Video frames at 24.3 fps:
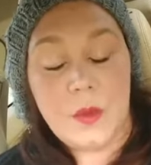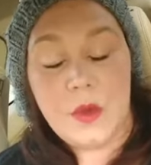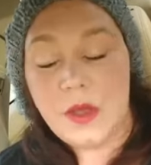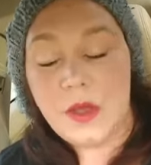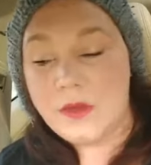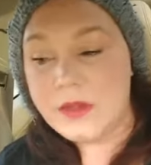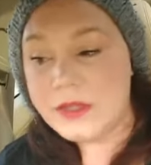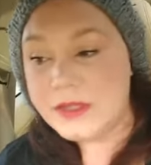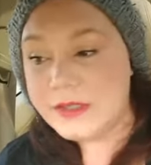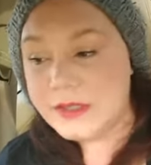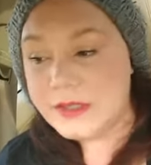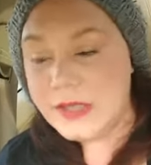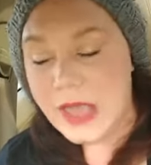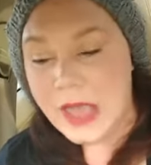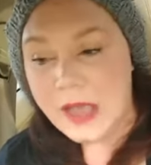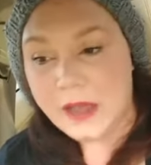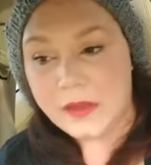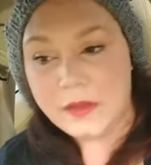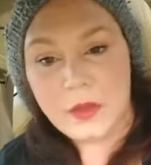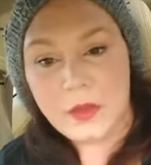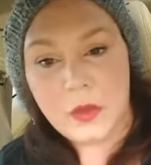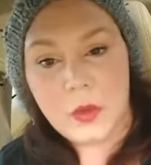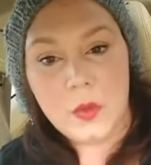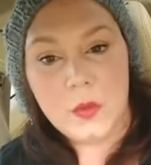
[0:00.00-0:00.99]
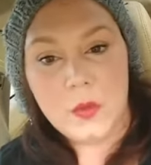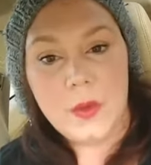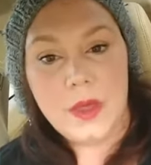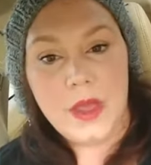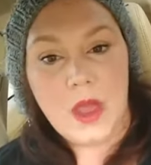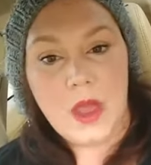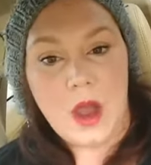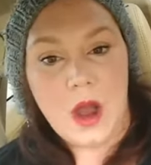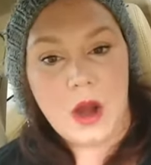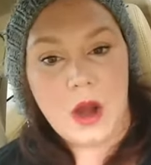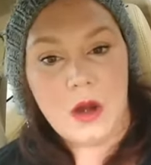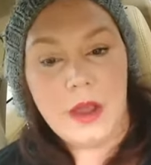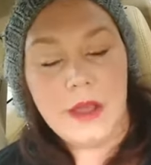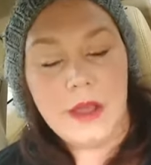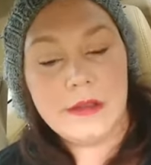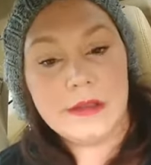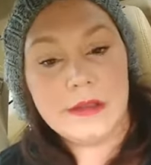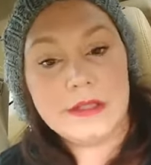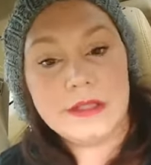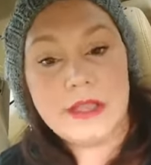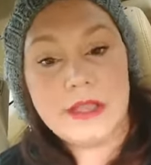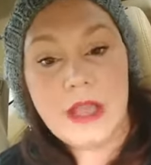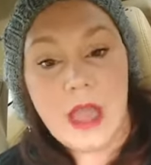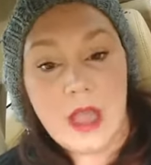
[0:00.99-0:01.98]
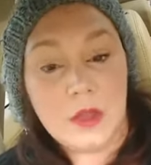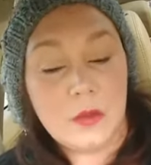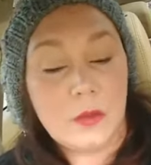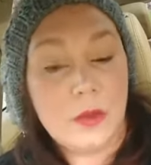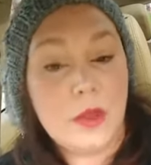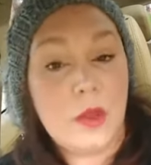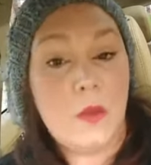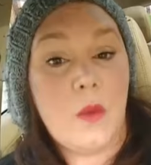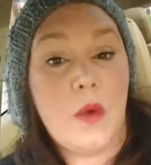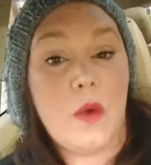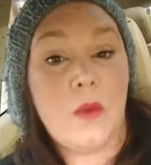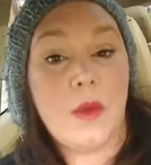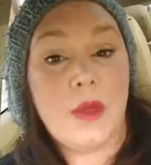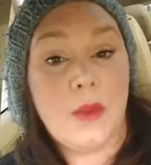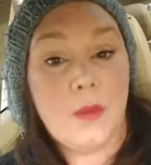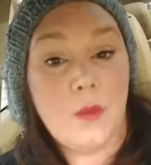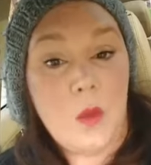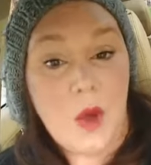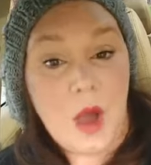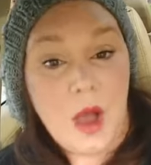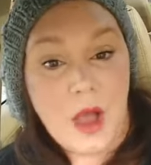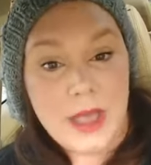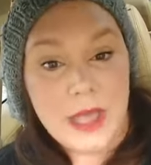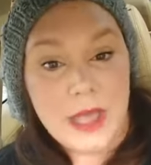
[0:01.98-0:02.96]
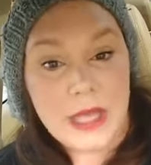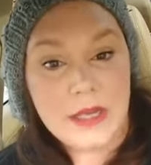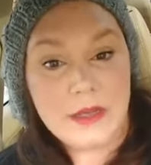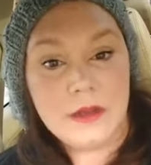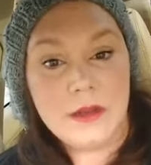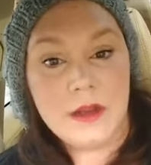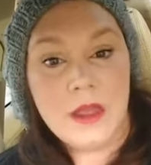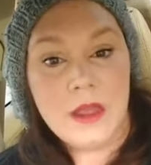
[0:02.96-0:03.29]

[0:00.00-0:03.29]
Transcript: exactly who we are and exactly what we want.